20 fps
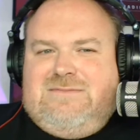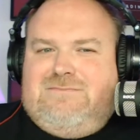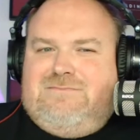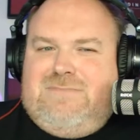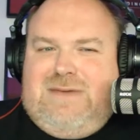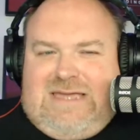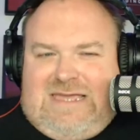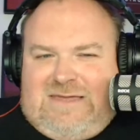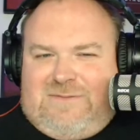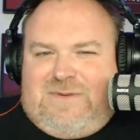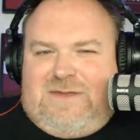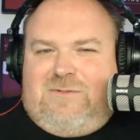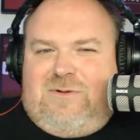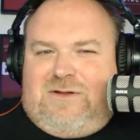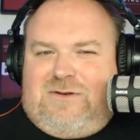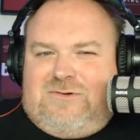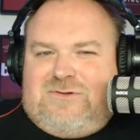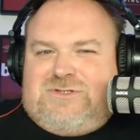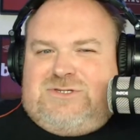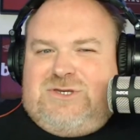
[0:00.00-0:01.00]
Maybe
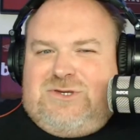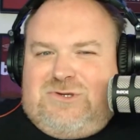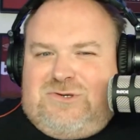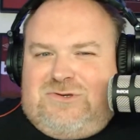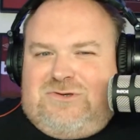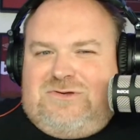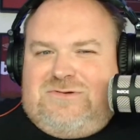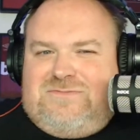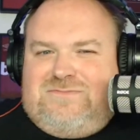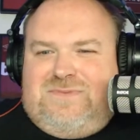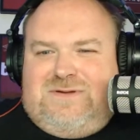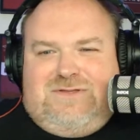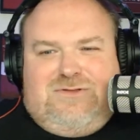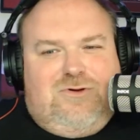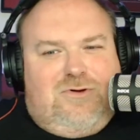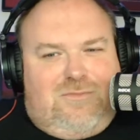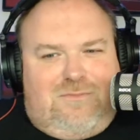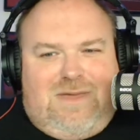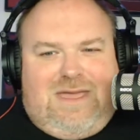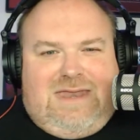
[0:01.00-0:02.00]
one or two, but
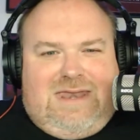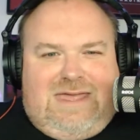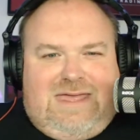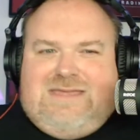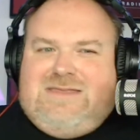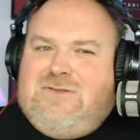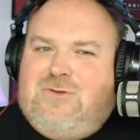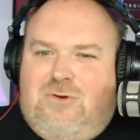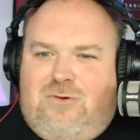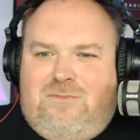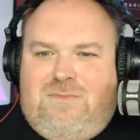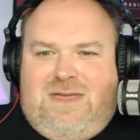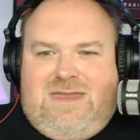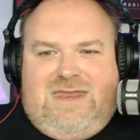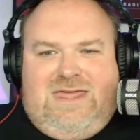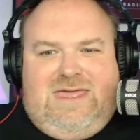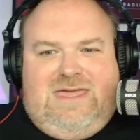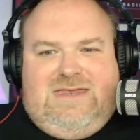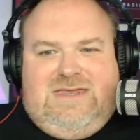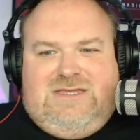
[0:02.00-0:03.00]
not many
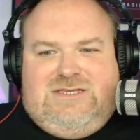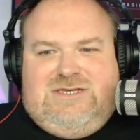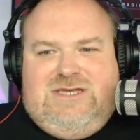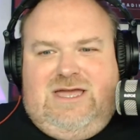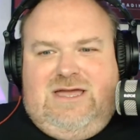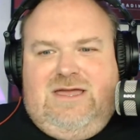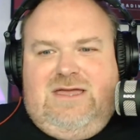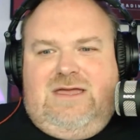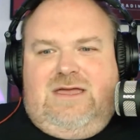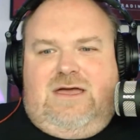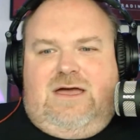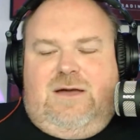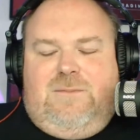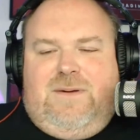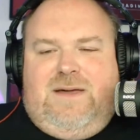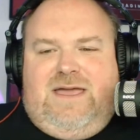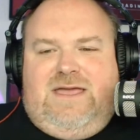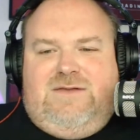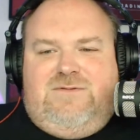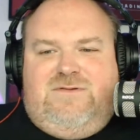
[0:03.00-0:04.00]
in the chat. I
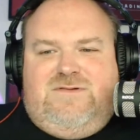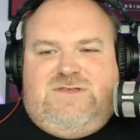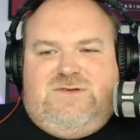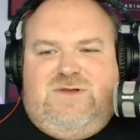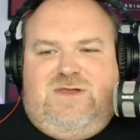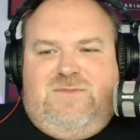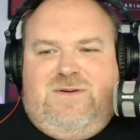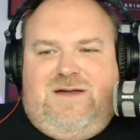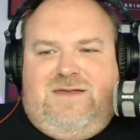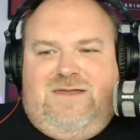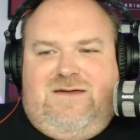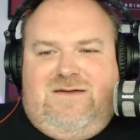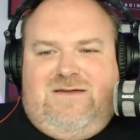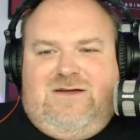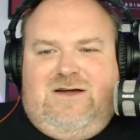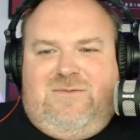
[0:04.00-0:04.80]
paid with a £20 note.